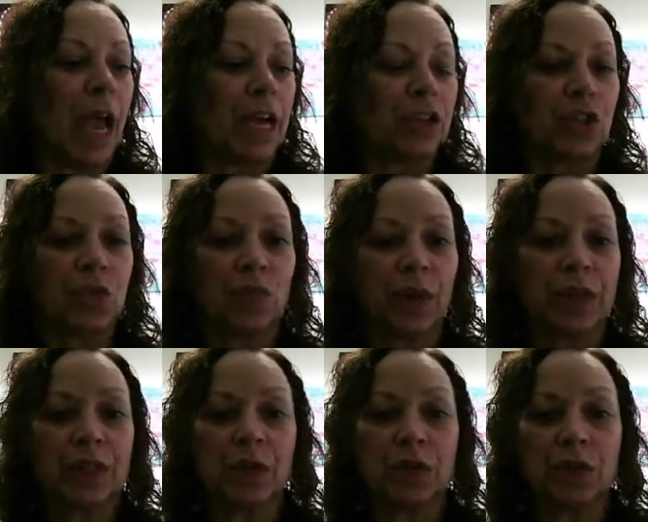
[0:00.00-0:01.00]
action
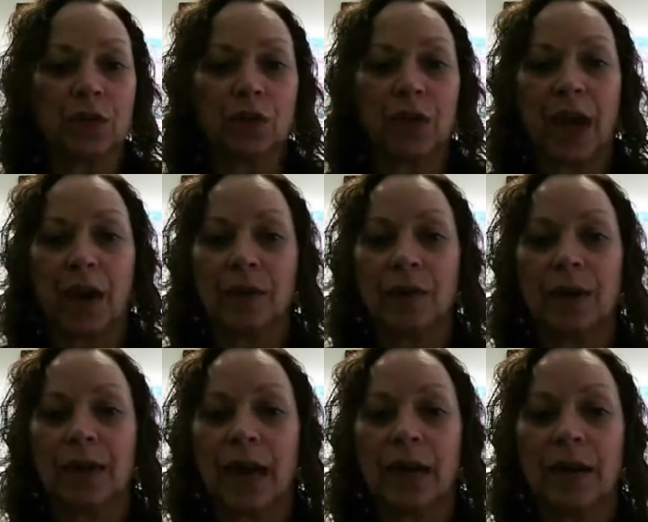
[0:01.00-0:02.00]
research,
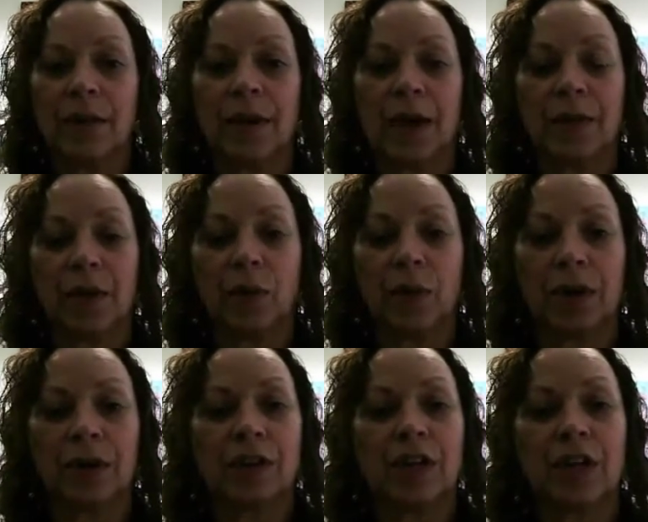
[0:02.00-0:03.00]
gathering data about the
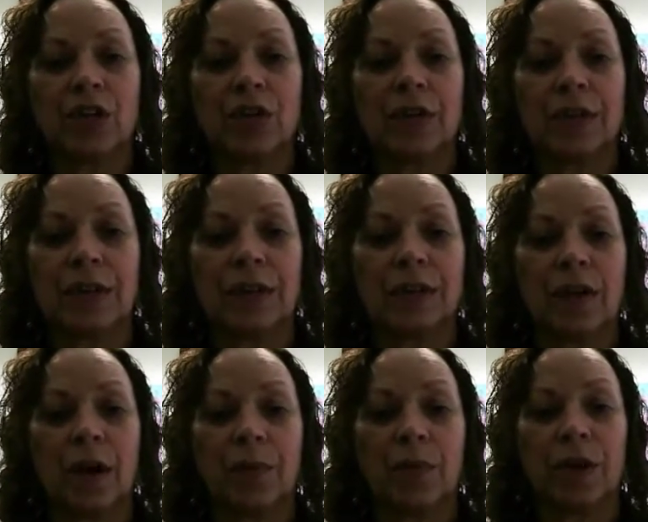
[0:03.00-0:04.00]
organizations and its
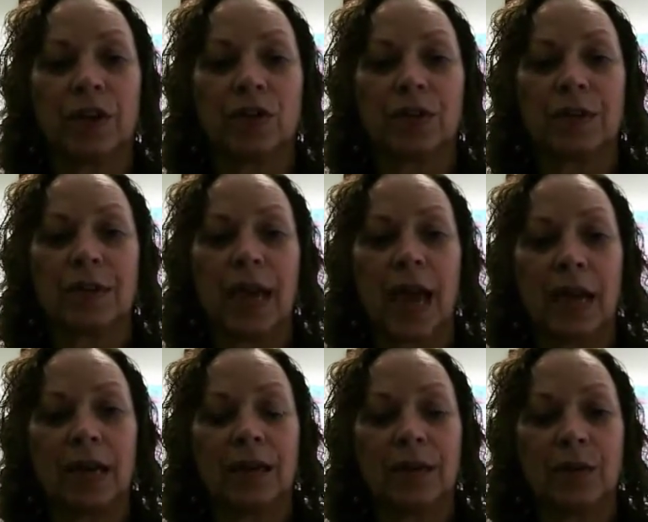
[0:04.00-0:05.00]
operations and
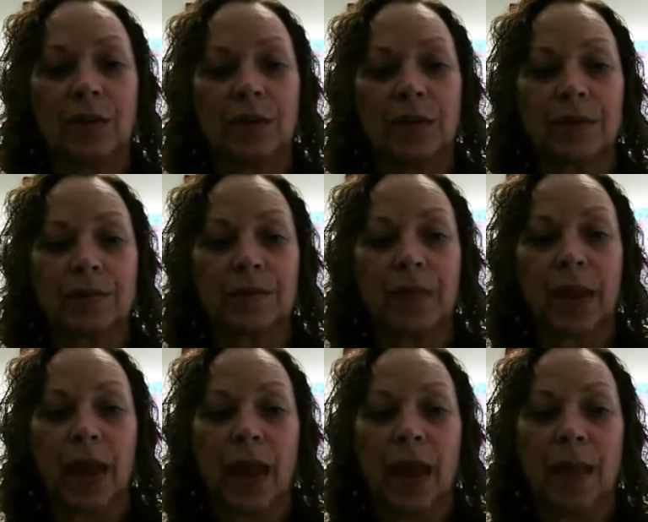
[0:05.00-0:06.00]
attitudes,
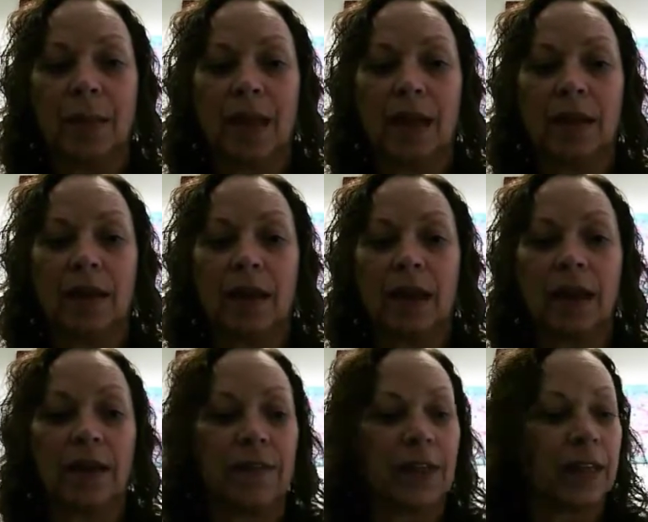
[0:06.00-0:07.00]
and then
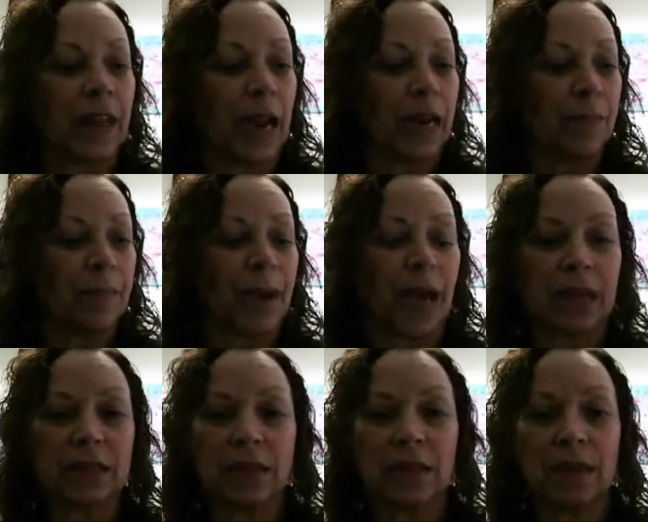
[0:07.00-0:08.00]
giving data
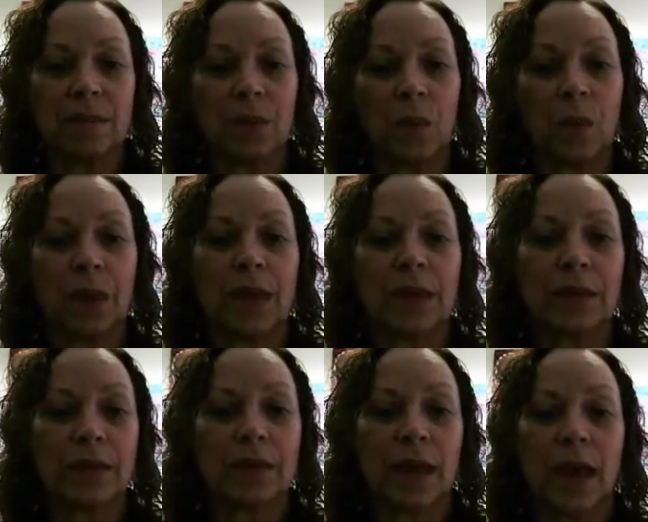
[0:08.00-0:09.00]
back to the
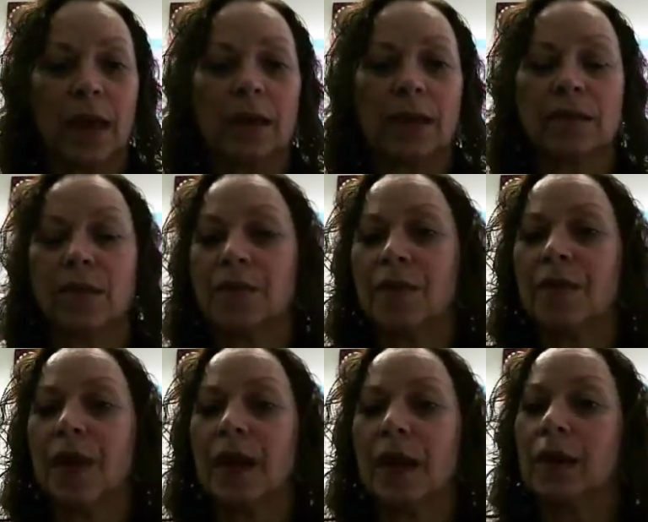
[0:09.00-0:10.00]
employees so that
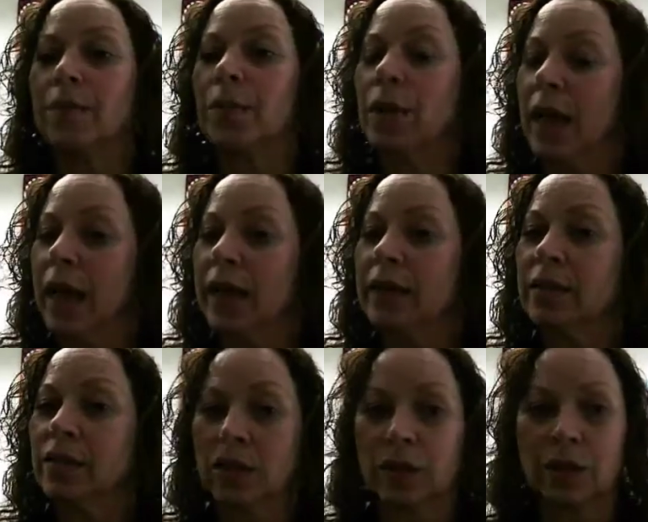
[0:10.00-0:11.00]
they can plan
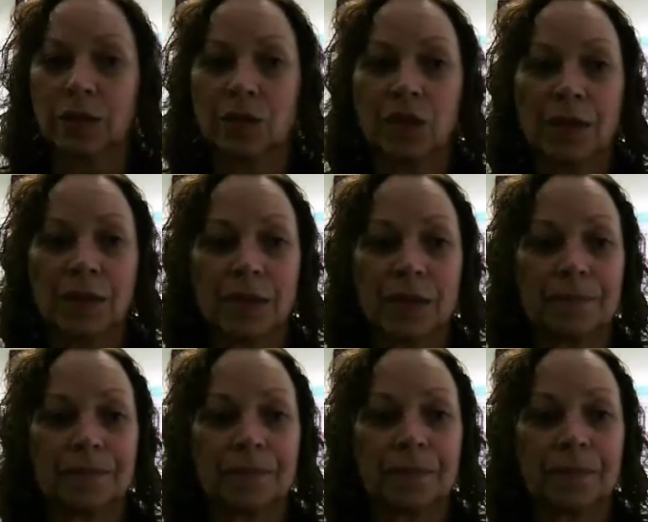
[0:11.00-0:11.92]
solutions.